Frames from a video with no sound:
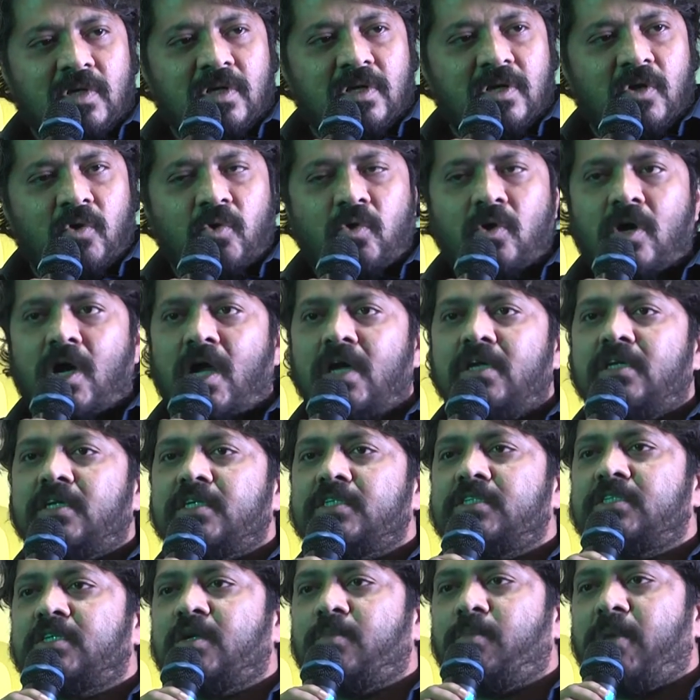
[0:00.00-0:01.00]
Now you can't
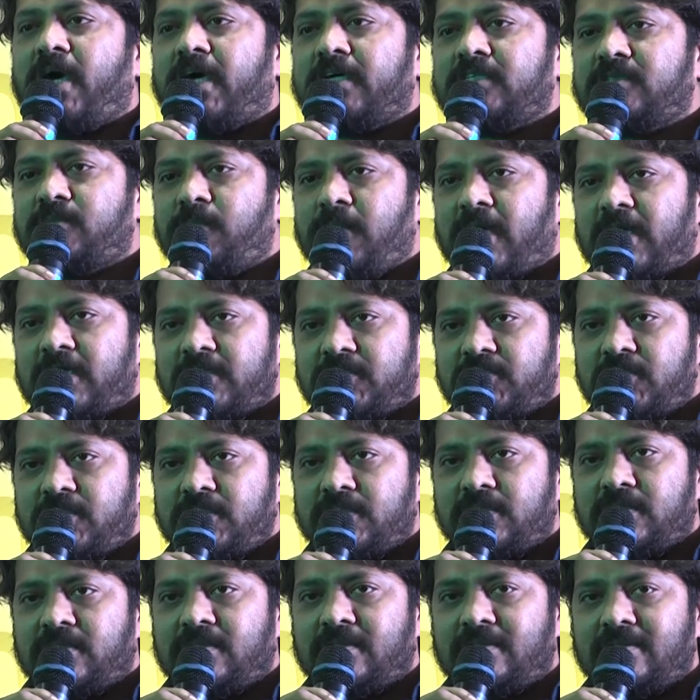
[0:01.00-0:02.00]
trust a bank's balance
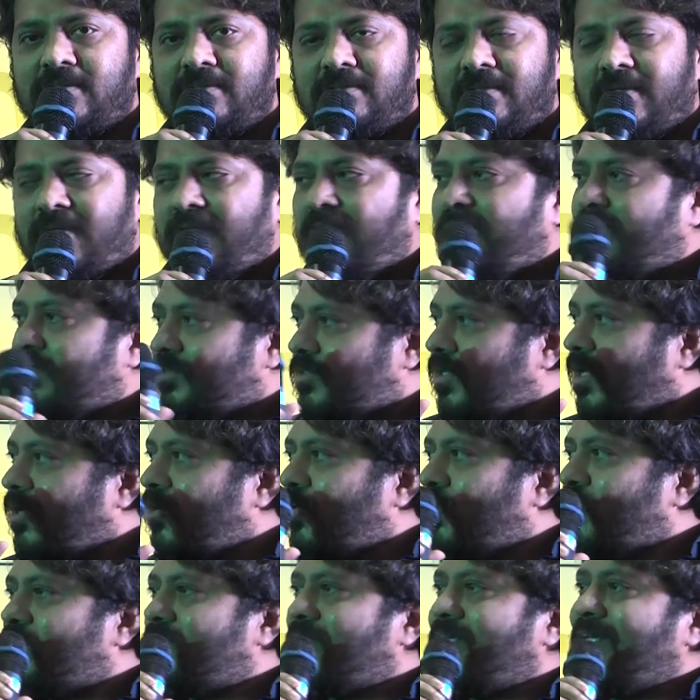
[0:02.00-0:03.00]
sheet. Sorry
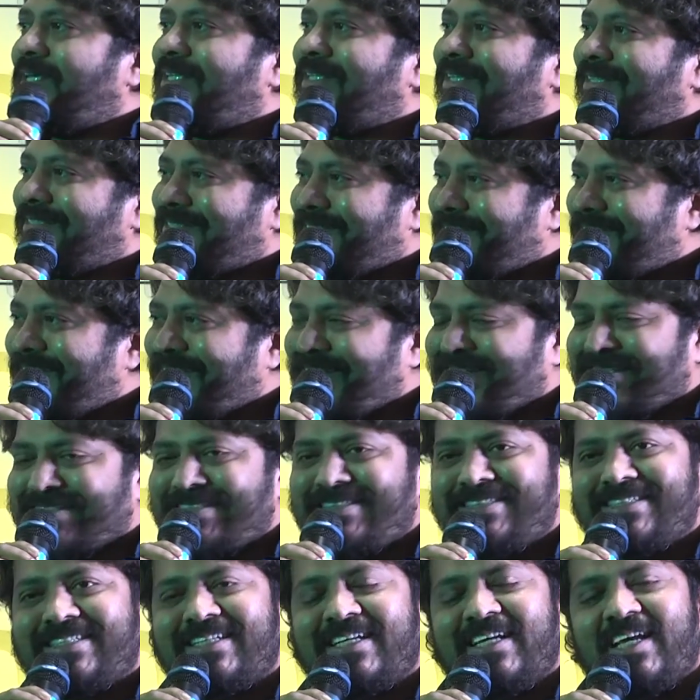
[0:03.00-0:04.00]
to say in this
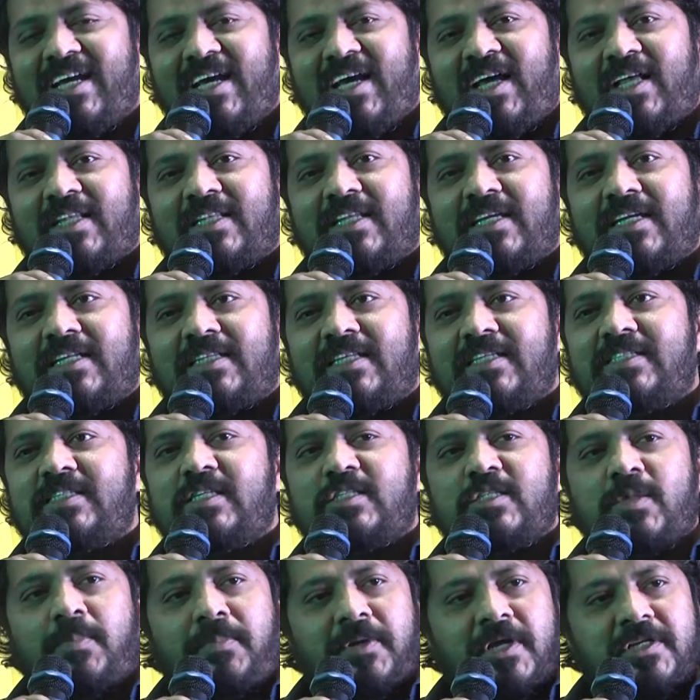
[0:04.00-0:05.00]
stage. this
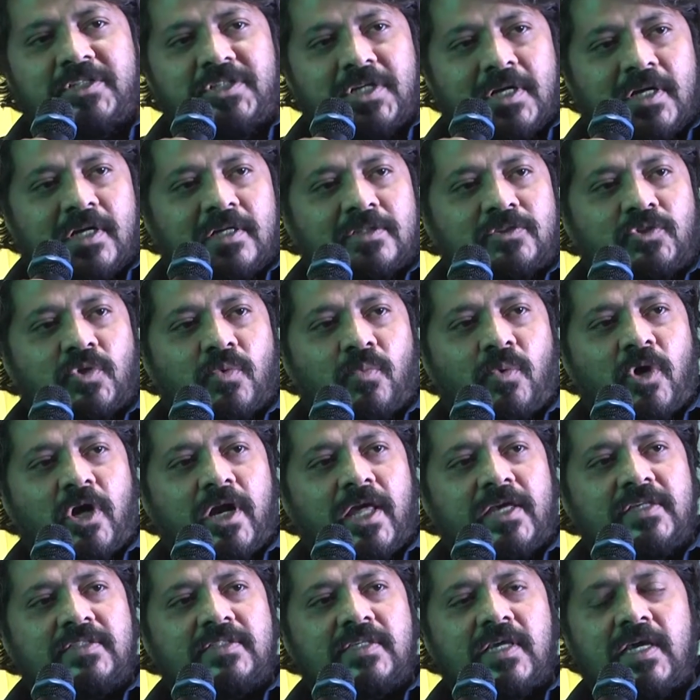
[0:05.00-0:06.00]
is a pressure. So what
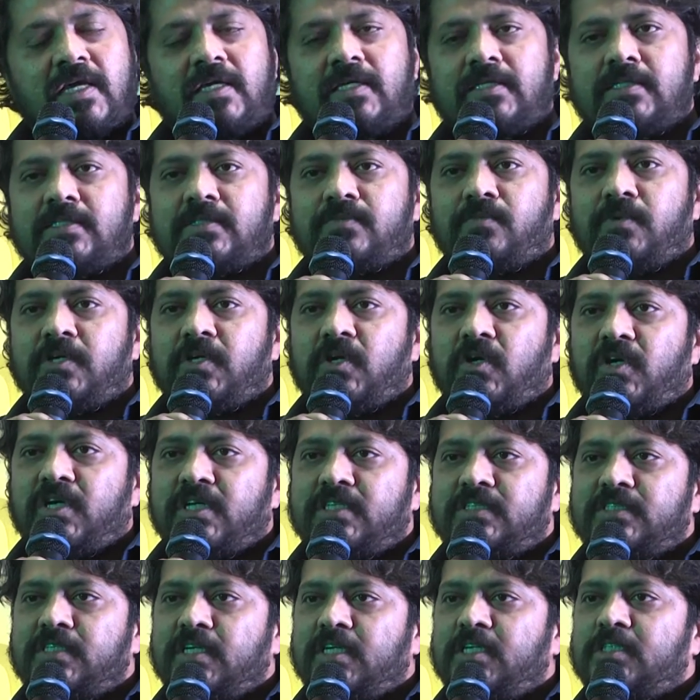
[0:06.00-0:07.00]
I say is window
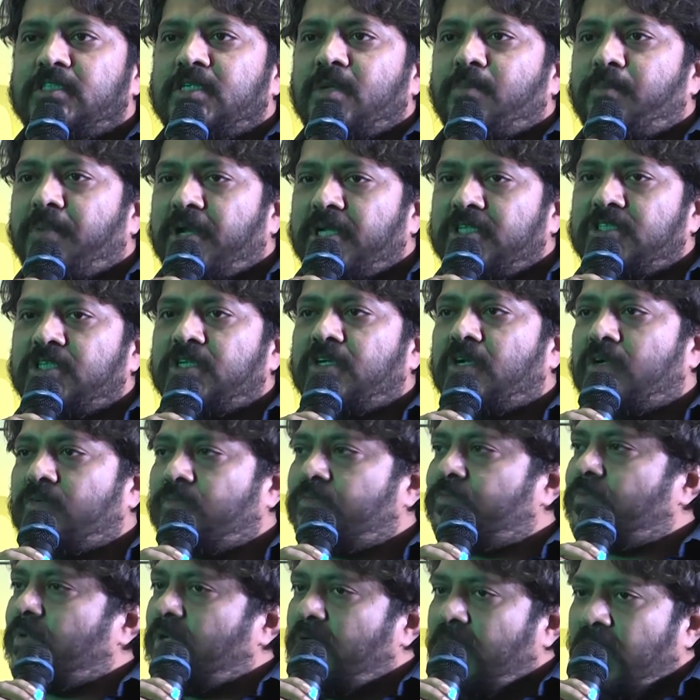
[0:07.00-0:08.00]
dressing is a pressure of
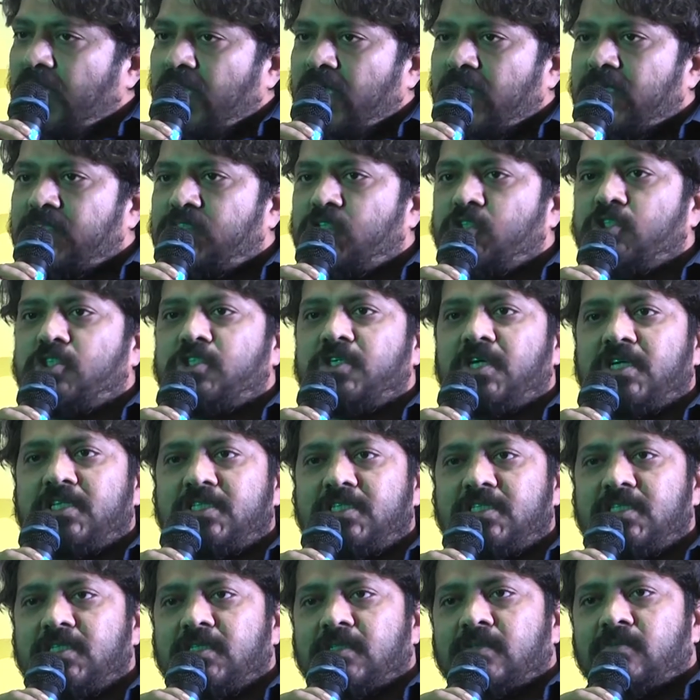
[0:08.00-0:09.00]
a
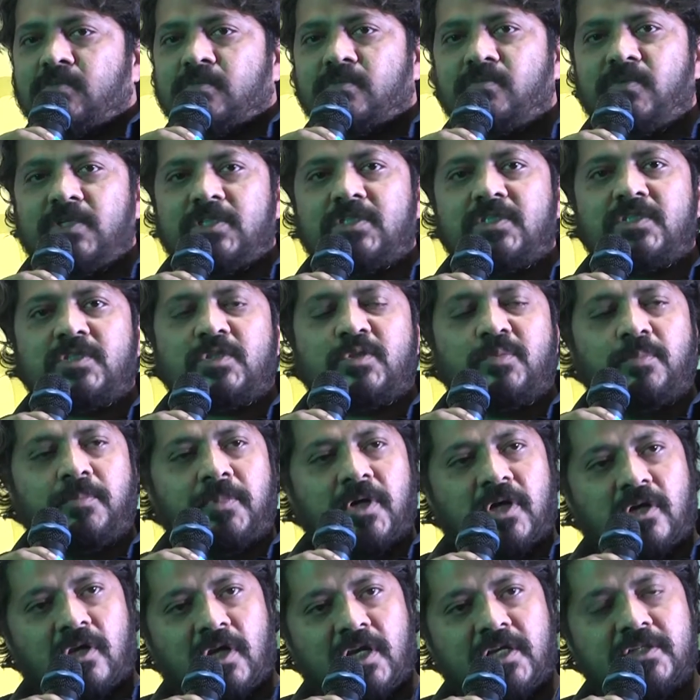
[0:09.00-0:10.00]
situation which
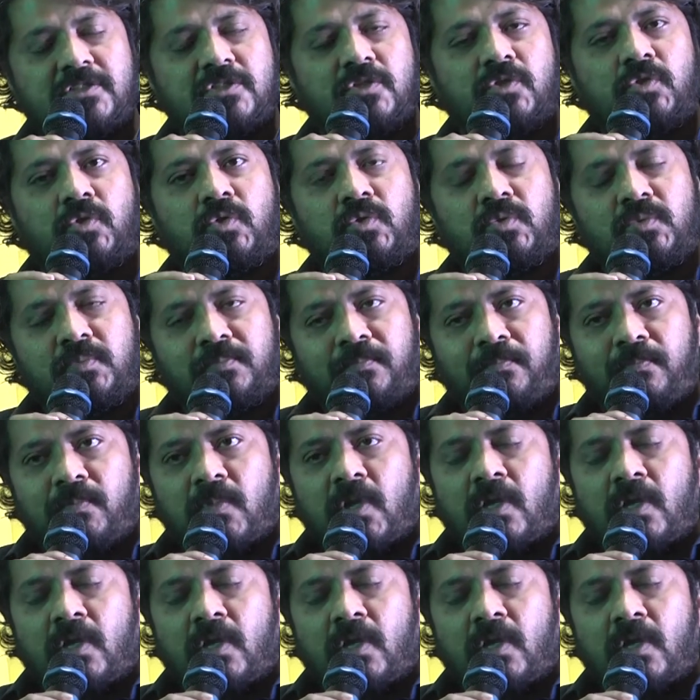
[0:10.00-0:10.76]
percolates into